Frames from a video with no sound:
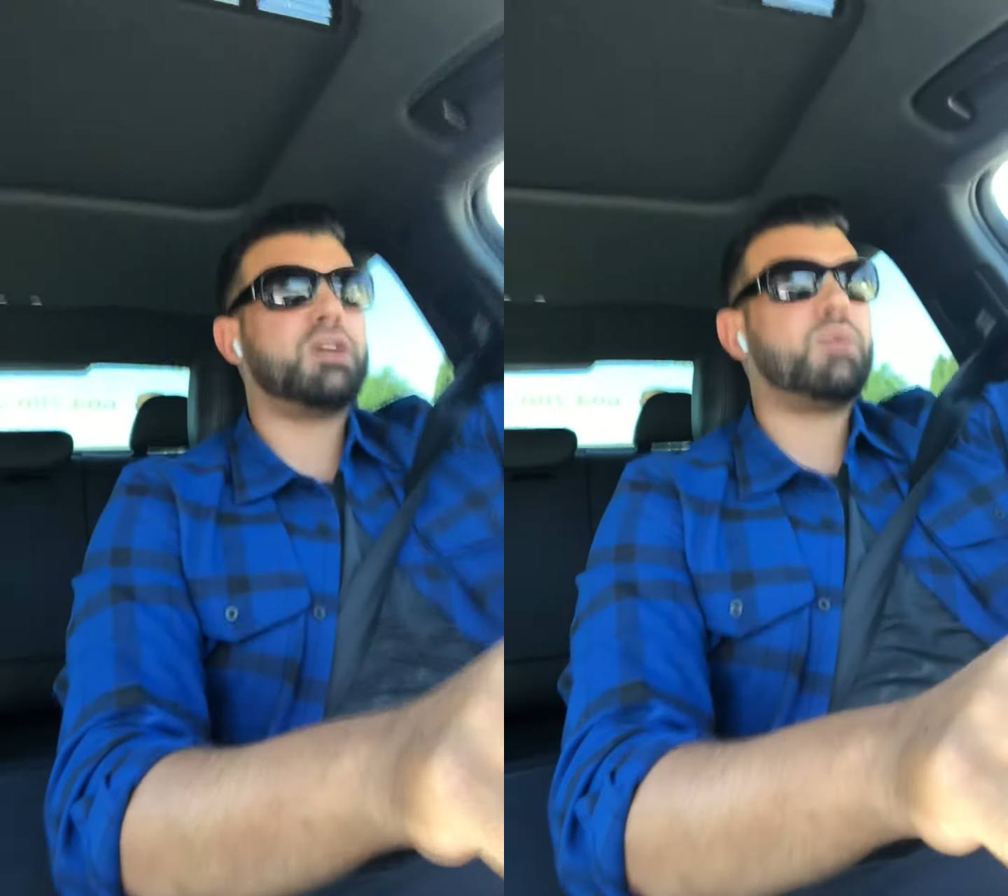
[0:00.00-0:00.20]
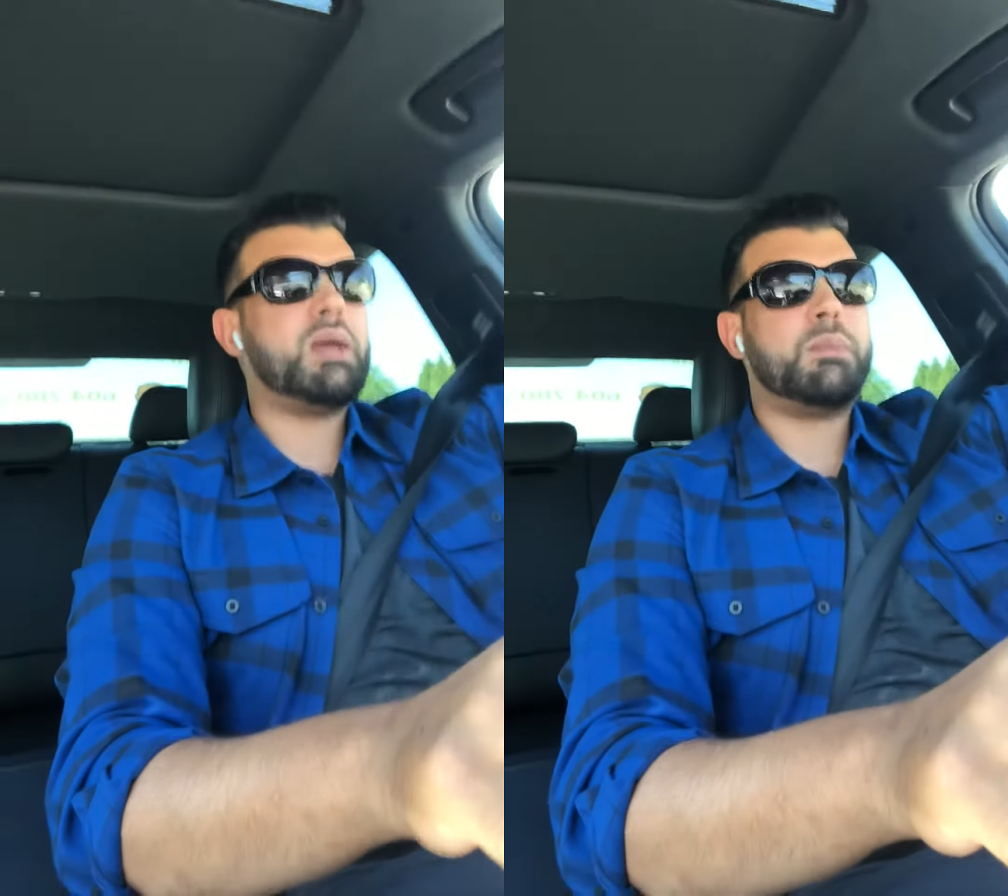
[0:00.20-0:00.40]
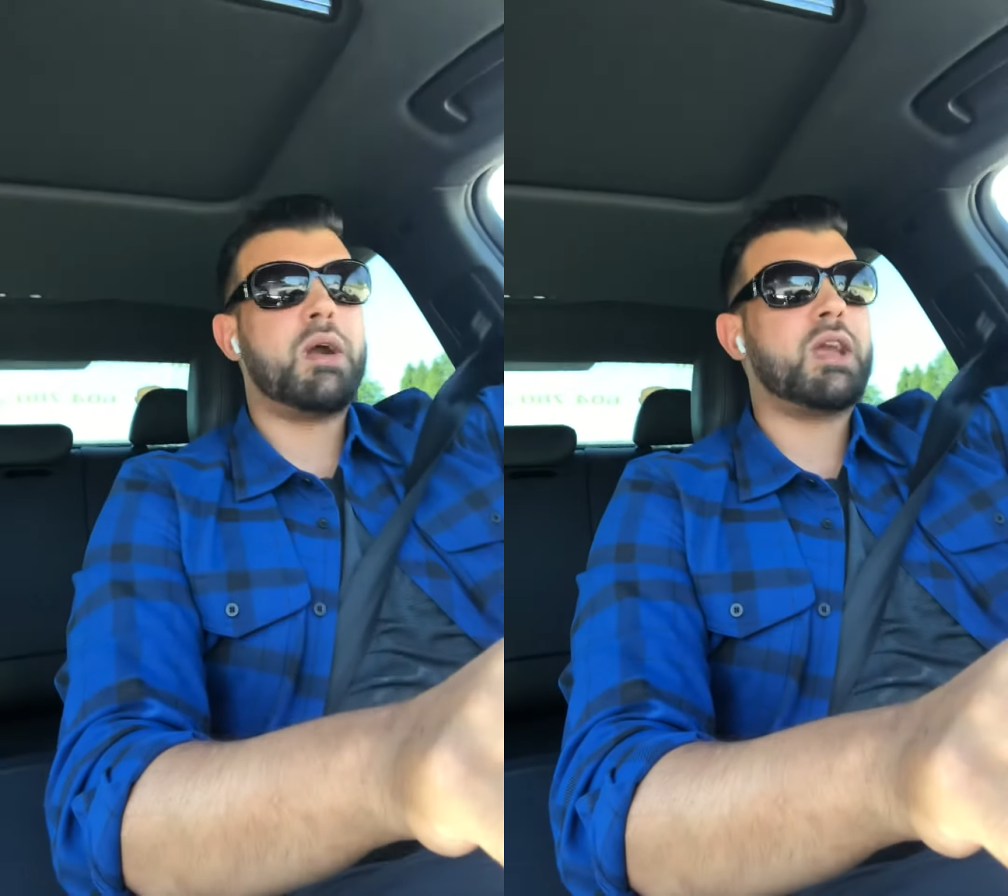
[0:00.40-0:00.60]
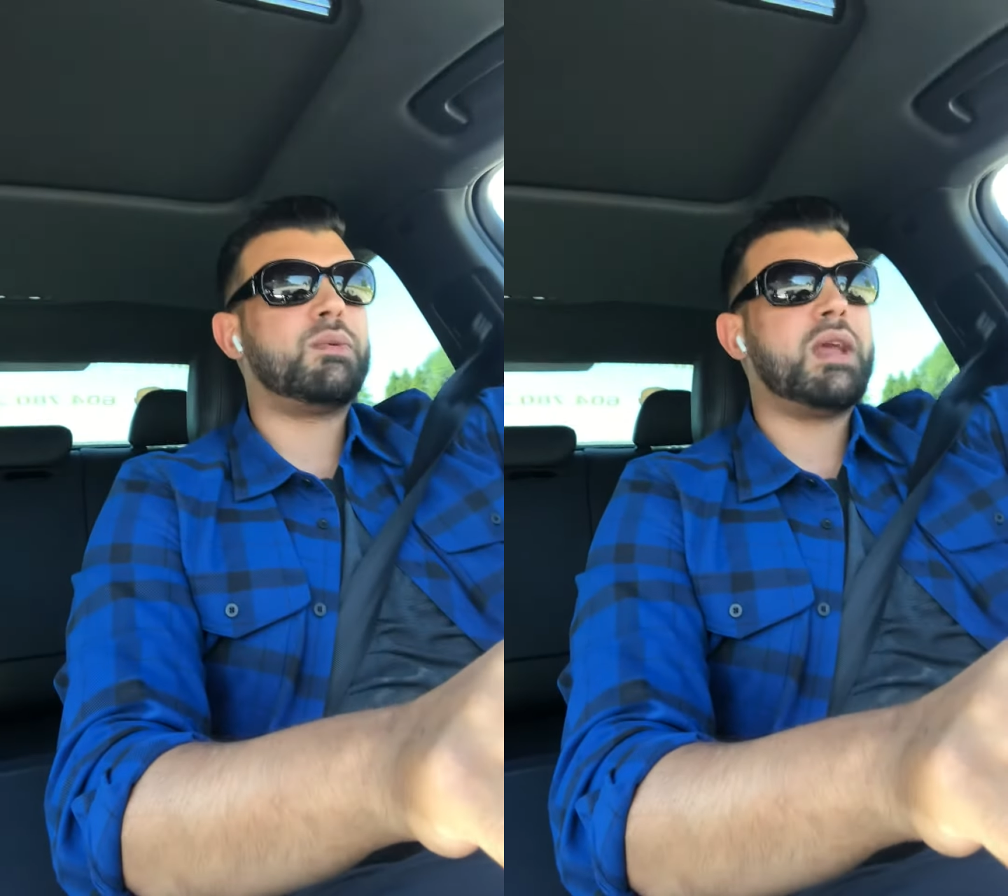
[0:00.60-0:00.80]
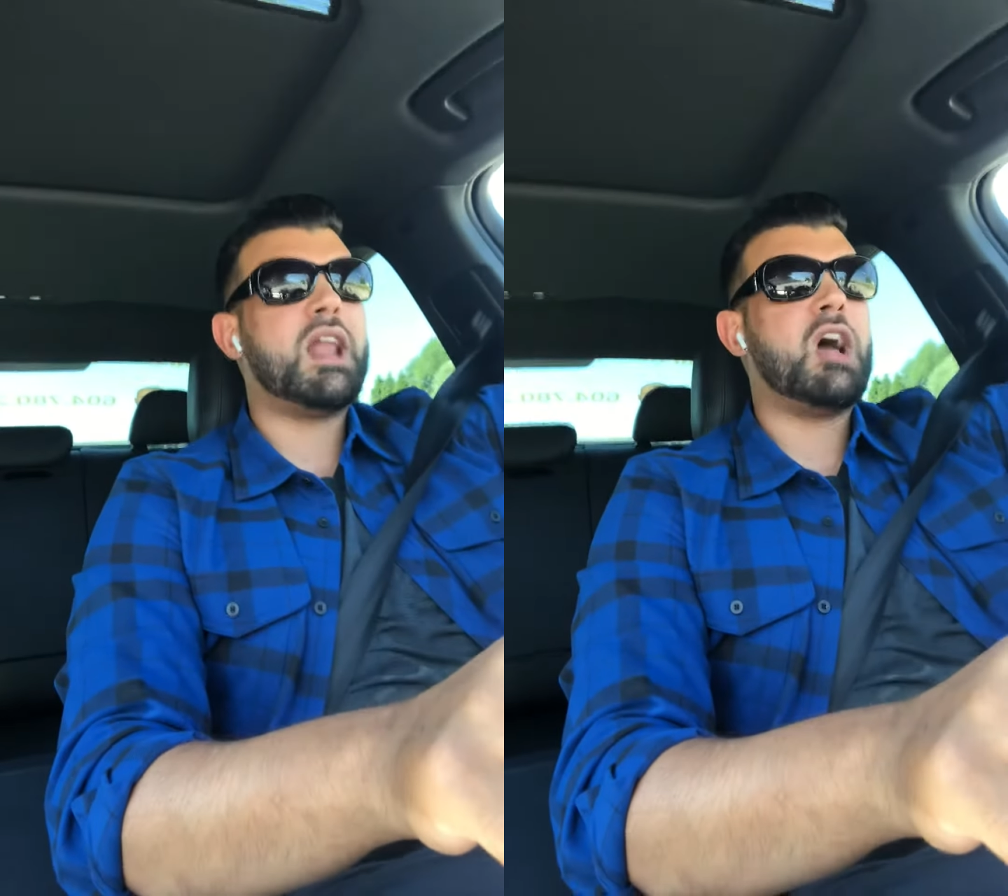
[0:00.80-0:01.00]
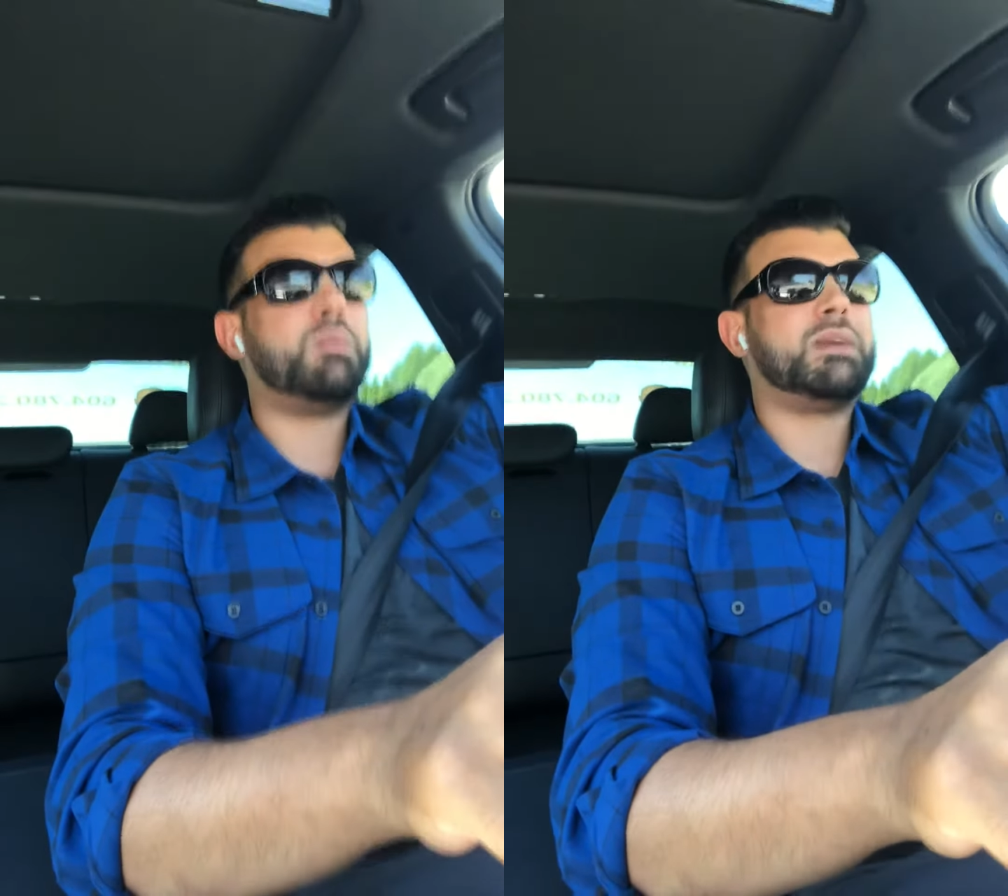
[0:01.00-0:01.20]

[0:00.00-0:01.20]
a great market right now,